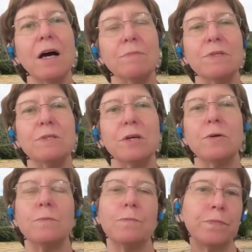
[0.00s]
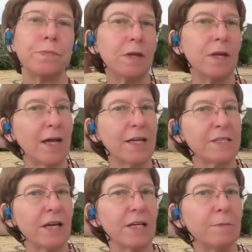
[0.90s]
so yeah, I guess
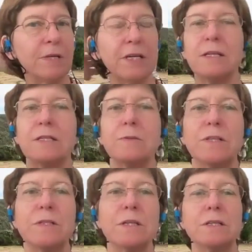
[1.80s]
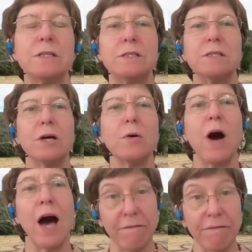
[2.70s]
I can be explicit. So
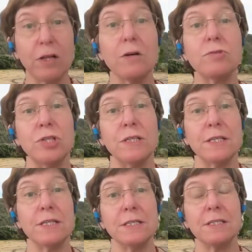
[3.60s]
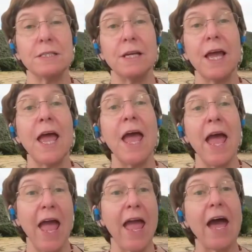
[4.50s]
I follow Jesus,
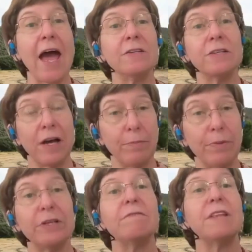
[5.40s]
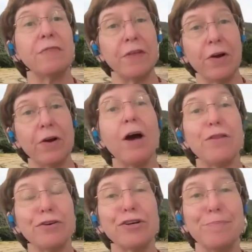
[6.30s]
and I believe that there are
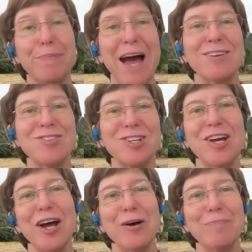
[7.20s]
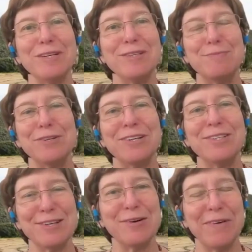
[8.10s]
other compassionate, helping
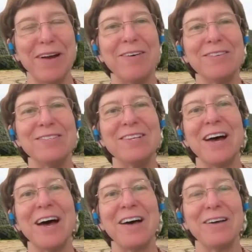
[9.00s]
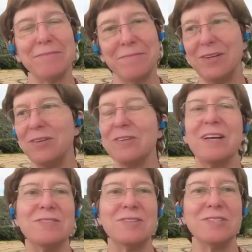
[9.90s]
spirits around.
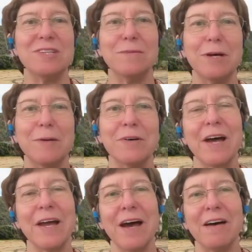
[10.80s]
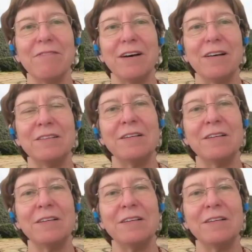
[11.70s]
As you'll see in my book, I have a